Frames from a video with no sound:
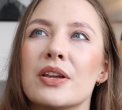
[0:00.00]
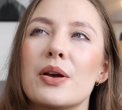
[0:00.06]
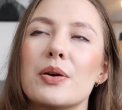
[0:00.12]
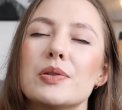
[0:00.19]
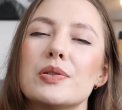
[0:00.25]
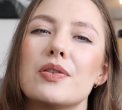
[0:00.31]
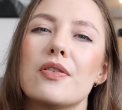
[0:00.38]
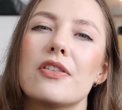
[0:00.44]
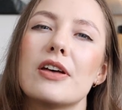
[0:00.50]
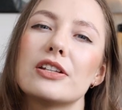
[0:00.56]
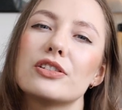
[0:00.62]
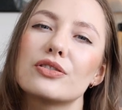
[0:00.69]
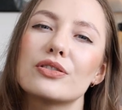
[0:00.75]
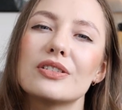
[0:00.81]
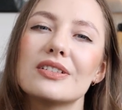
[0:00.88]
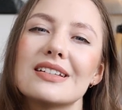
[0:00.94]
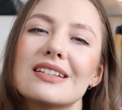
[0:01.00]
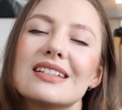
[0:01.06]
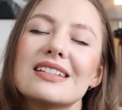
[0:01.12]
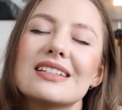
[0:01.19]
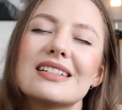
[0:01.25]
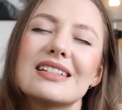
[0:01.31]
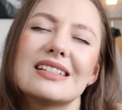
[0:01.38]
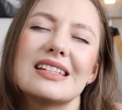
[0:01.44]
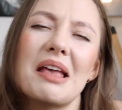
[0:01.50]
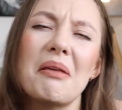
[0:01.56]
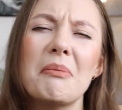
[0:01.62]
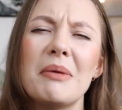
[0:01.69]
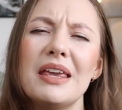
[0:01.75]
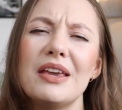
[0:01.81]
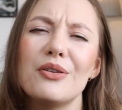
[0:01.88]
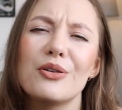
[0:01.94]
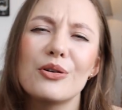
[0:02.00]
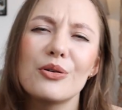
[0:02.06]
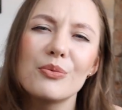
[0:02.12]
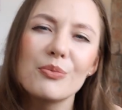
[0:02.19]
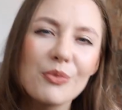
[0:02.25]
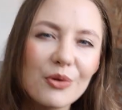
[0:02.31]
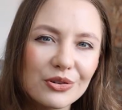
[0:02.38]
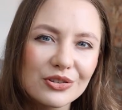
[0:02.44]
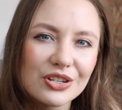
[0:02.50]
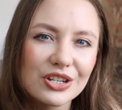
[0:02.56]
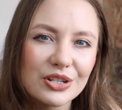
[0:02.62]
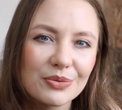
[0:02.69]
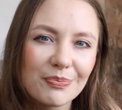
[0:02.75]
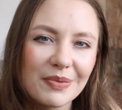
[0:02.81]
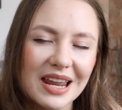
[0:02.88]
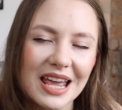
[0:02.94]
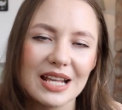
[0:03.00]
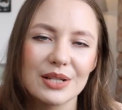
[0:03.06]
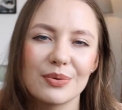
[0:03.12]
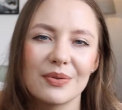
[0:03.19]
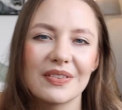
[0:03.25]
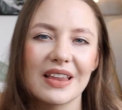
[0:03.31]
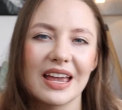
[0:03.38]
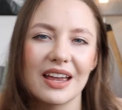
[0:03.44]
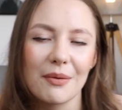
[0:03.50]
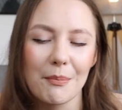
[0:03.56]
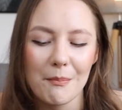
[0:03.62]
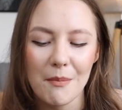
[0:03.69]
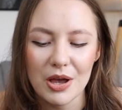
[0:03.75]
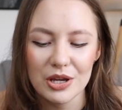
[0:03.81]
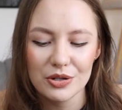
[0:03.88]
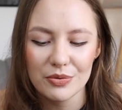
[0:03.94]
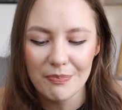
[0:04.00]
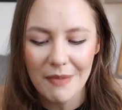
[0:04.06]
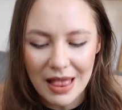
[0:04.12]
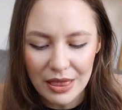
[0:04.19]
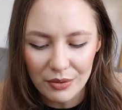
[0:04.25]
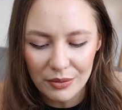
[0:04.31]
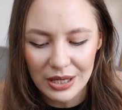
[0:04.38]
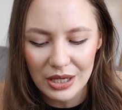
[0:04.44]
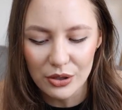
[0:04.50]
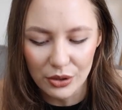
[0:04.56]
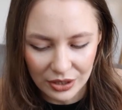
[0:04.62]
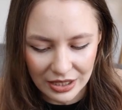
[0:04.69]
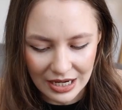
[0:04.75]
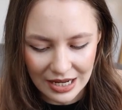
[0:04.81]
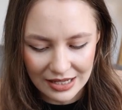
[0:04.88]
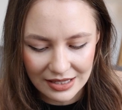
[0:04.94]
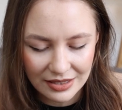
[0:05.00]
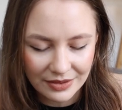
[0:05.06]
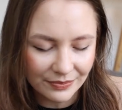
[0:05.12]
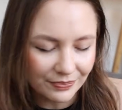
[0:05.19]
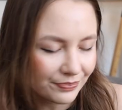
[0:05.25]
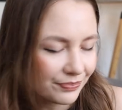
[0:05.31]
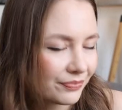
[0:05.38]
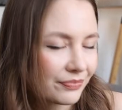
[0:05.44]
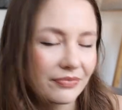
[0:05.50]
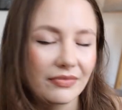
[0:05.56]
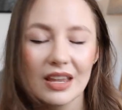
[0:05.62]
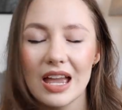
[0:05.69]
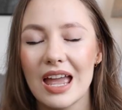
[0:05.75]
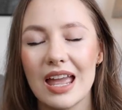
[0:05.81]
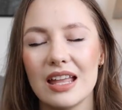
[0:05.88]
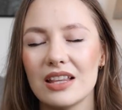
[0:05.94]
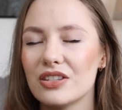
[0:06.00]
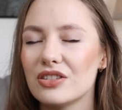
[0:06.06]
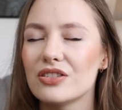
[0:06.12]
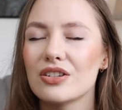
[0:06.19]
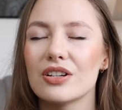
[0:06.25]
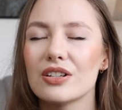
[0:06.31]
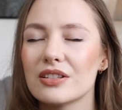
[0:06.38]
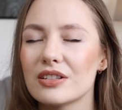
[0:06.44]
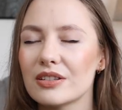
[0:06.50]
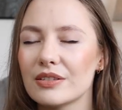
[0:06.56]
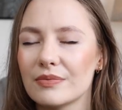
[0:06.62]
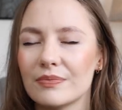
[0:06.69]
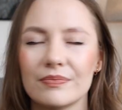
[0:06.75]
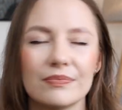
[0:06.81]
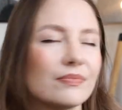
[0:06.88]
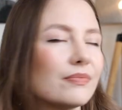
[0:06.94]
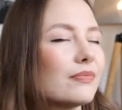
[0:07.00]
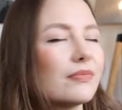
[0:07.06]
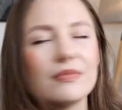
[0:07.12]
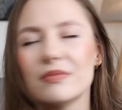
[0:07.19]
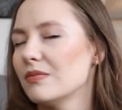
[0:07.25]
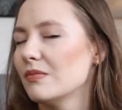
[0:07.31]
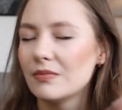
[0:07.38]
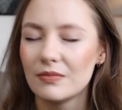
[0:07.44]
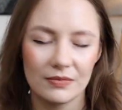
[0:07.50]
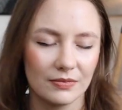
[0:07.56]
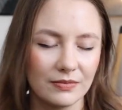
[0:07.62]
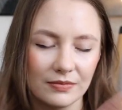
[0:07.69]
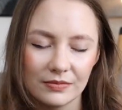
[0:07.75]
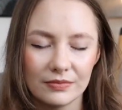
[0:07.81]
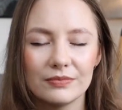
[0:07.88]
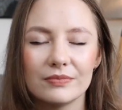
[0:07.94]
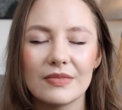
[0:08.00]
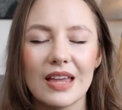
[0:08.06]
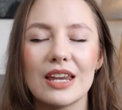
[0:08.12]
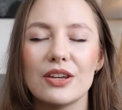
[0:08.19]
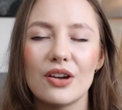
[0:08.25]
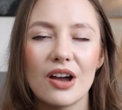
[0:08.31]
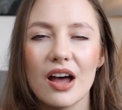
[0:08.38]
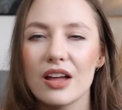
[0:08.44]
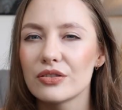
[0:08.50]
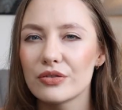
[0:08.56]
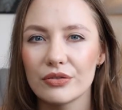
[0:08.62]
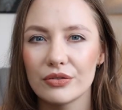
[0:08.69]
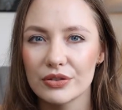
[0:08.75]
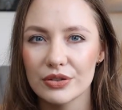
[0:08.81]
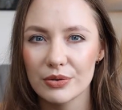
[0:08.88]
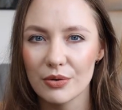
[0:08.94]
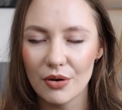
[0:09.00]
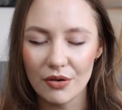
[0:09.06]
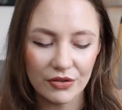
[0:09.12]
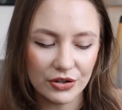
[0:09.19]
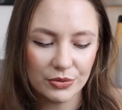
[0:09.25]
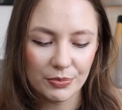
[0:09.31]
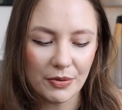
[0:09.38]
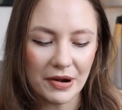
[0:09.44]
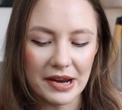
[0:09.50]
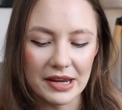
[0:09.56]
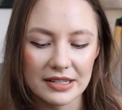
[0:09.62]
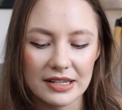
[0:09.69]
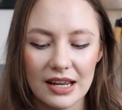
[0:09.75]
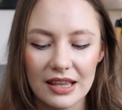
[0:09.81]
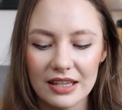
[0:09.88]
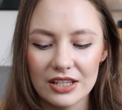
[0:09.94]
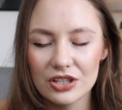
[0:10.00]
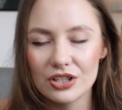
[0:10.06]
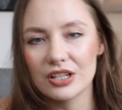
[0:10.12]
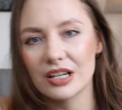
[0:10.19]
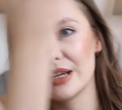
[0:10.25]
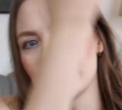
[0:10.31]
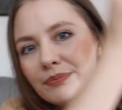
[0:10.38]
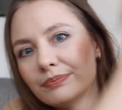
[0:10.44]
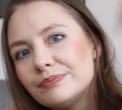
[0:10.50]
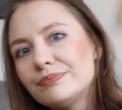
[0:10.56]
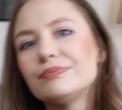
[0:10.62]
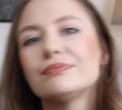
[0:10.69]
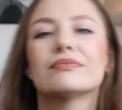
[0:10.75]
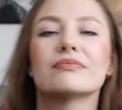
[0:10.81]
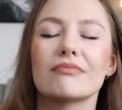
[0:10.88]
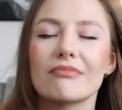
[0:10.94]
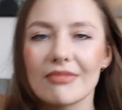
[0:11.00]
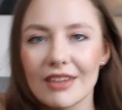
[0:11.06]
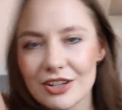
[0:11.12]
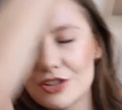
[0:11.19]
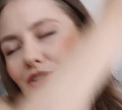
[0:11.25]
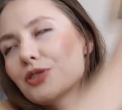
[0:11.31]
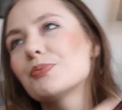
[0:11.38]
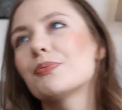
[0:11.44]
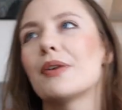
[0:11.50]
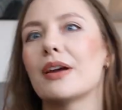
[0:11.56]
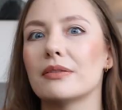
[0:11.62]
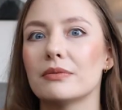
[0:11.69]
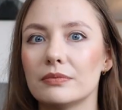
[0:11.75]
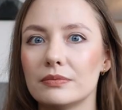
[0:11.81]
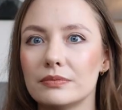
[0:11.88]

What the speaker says: goes to that semi-gourmandish place with like marshmallowy goodness. It's just, and you can't overspray it. I literally just spray.